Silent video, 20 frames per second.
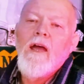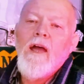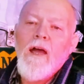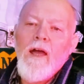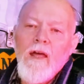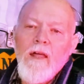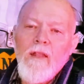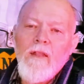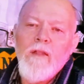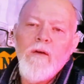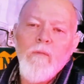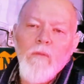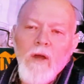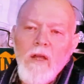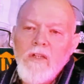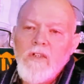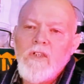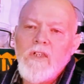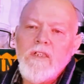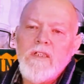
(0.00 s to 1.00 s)
And the
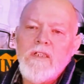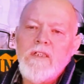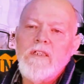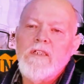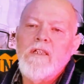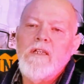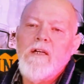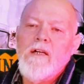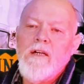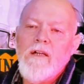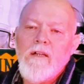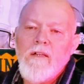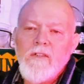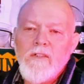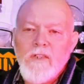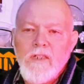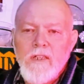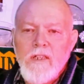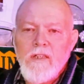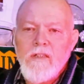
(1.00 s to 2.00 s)
waitress,
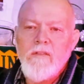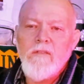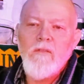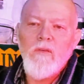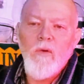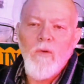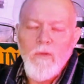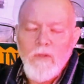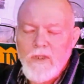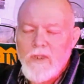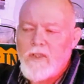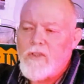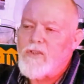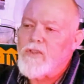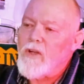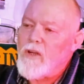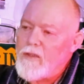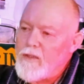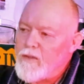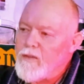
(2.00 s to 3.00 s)
she also
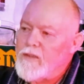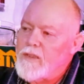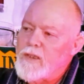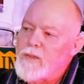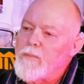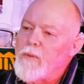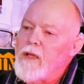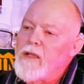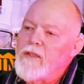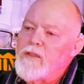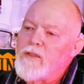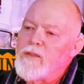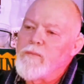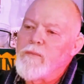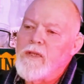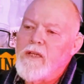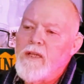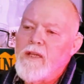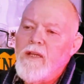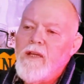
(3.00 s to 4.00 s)
tried to explain to
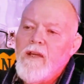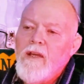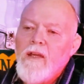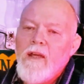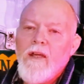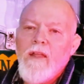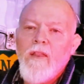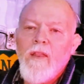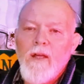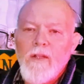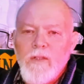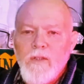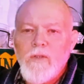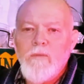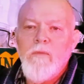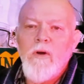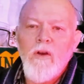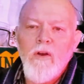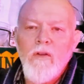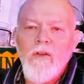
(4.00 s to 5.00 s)
me that
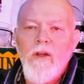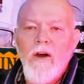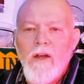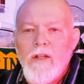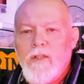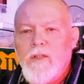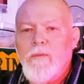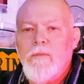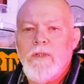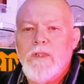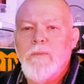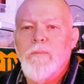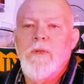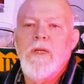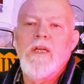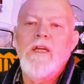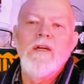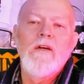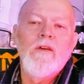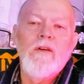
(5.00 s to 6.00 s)
tomorrow night you must be
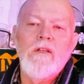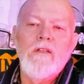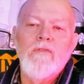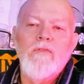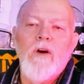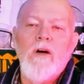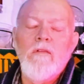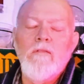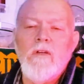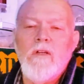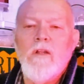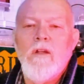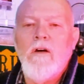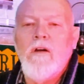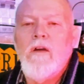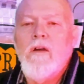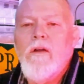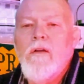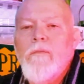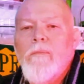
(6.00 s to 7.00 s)
here at 5
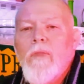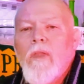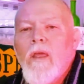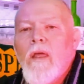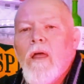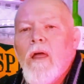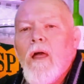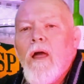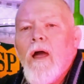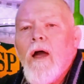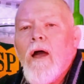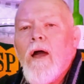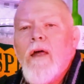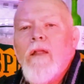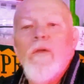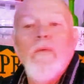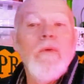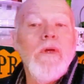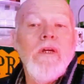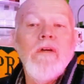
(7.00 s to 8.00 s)
o'clock.
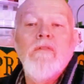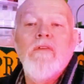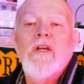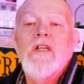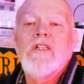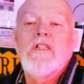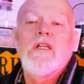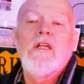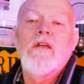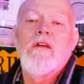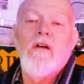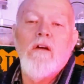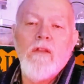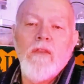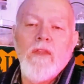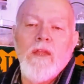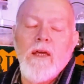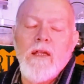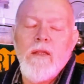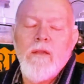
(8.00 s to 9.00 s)
And we eventually
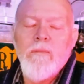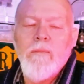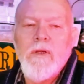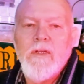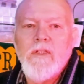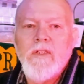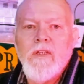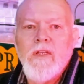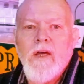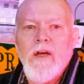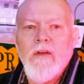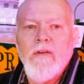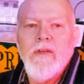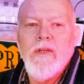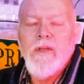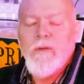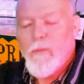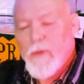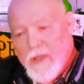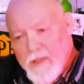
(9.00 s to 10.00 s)
got that. But, you know,
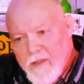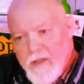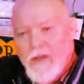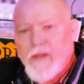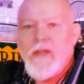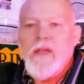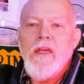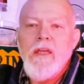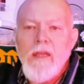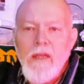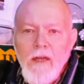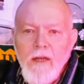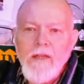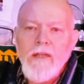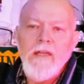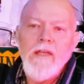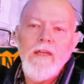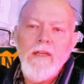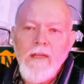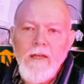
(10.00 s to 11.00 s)
he went a key, a
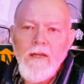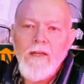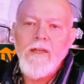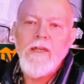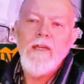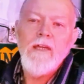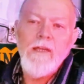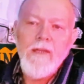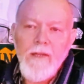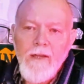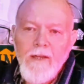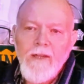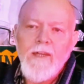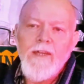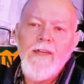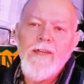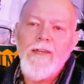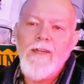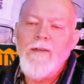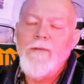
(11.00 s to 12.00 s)
key, a key, a
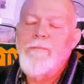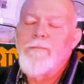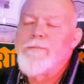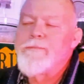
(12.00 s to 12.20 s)
key.